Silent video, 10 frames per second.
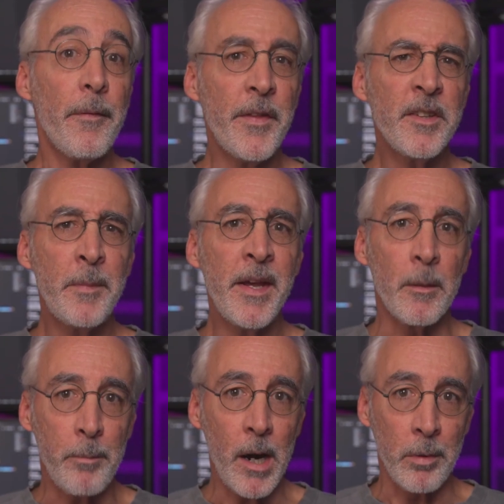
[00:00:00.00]
This being a
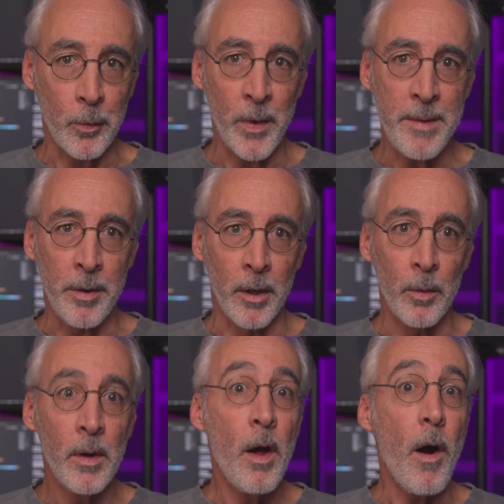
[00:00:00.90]
public
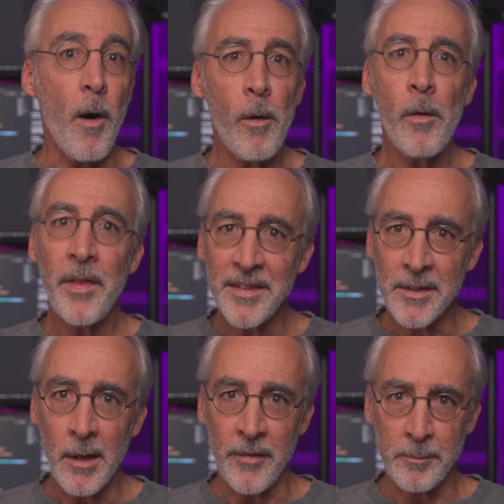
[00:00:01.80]
repo, all this
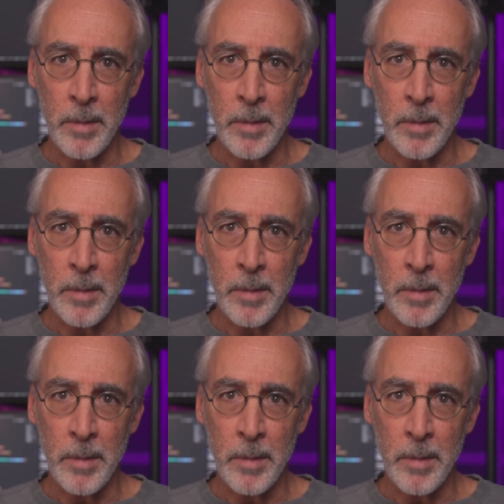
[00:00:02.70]
stuff is